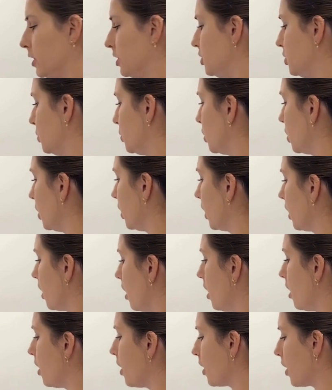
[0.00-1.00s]
to cook
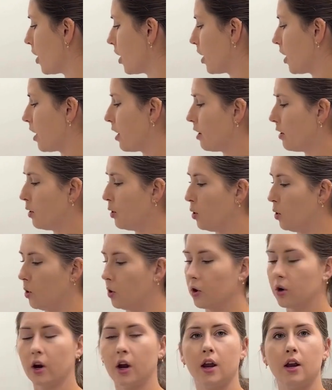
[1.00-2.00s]
our whole
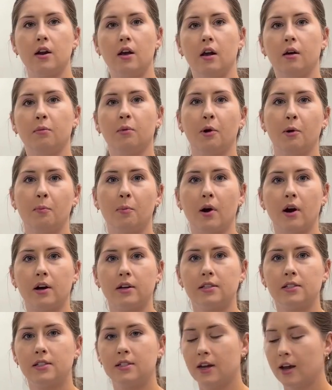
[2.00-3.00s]
grain aloe
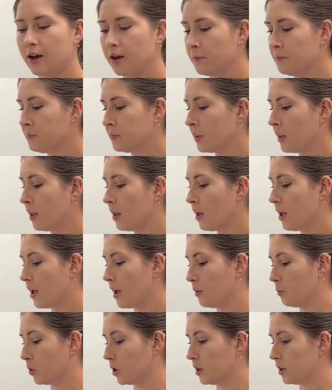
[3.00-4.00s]
pasta, and
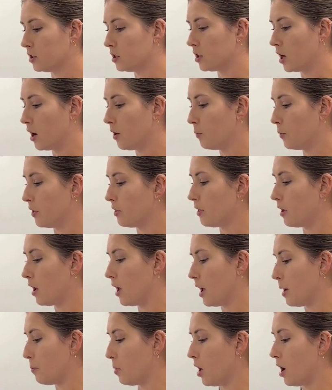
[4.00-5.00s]
we're going to start with a
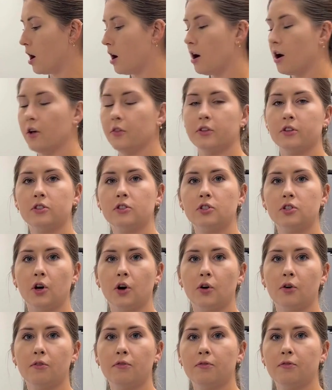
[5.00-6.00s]
pot on the
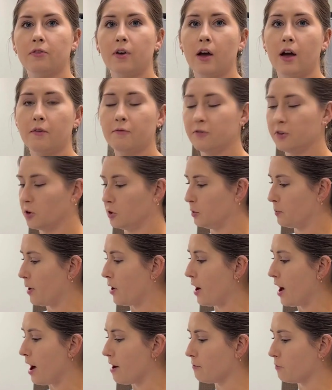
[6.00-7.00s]
stove filled about
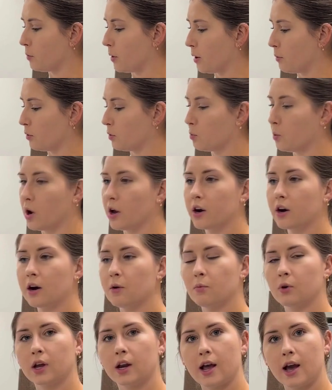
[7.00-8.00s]
halfway with water, and we're
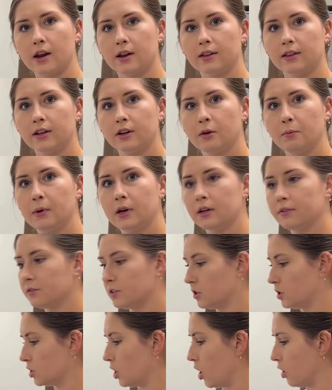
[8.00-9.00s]
going to add a little bit of
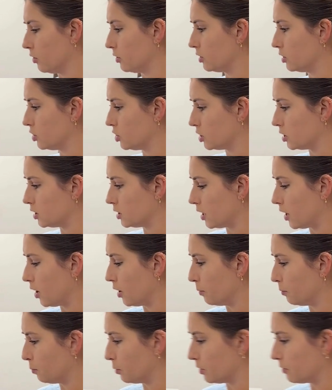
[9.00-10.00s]
salt just to help
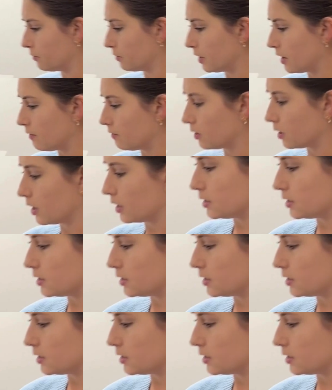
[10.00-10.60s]
with flavor and